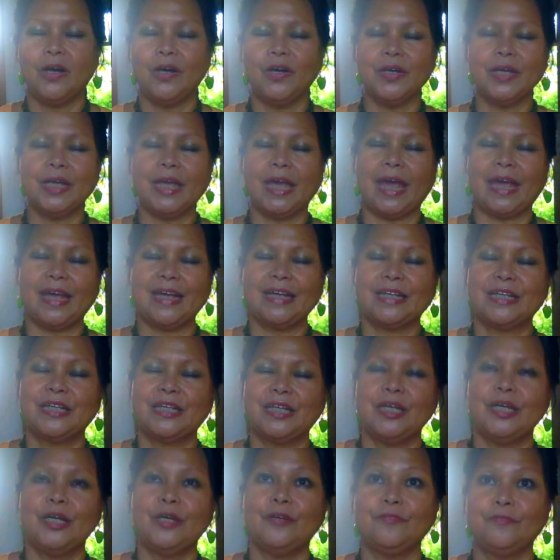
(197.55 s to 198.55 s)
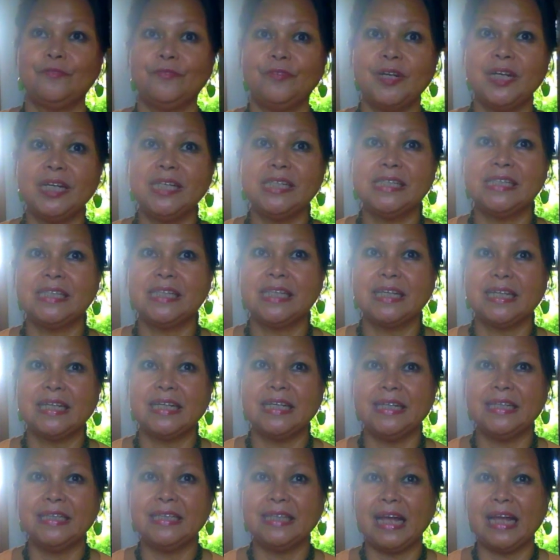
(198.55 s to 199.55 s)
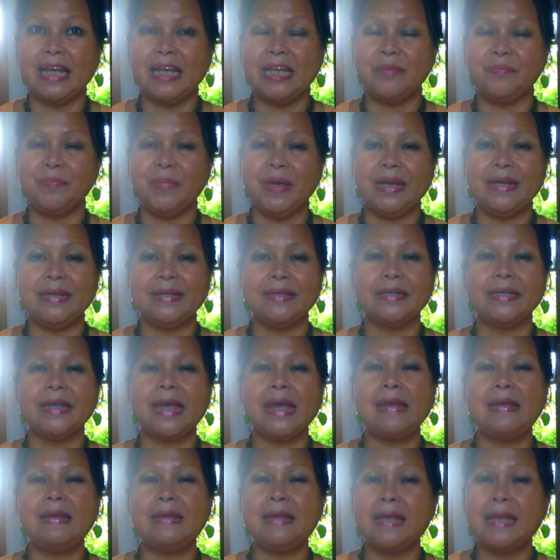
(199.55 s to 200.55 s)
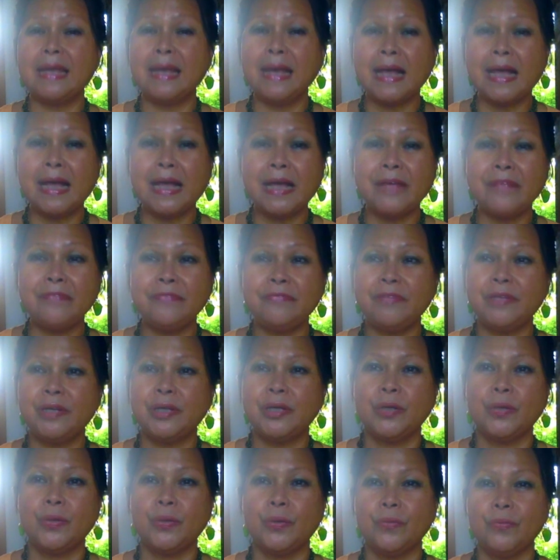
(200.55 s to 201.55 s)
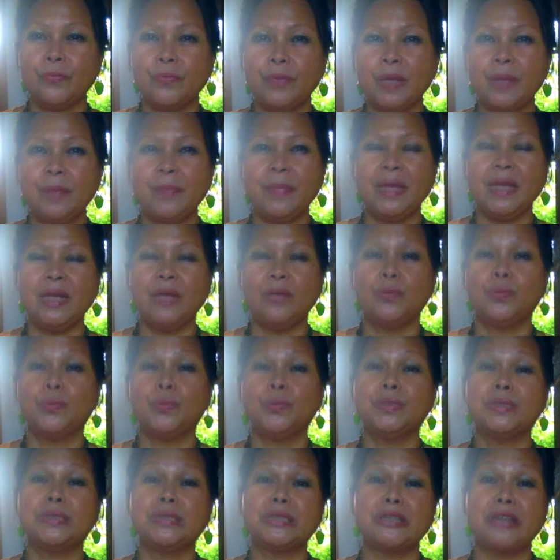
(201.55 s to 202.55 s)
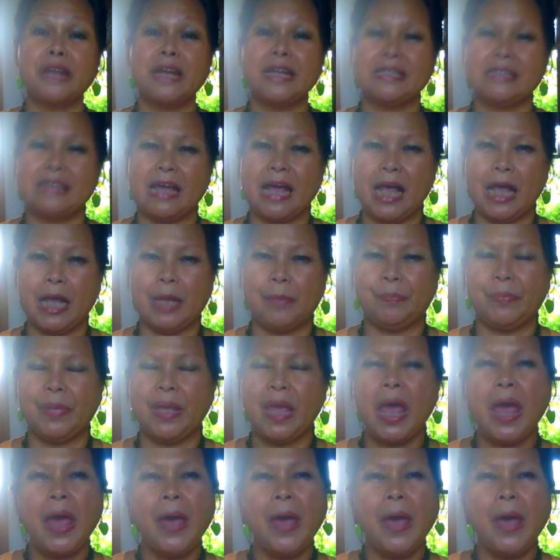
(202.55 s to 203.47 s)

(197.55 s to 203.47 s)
Okay, first, Italian men, they love women who dress up,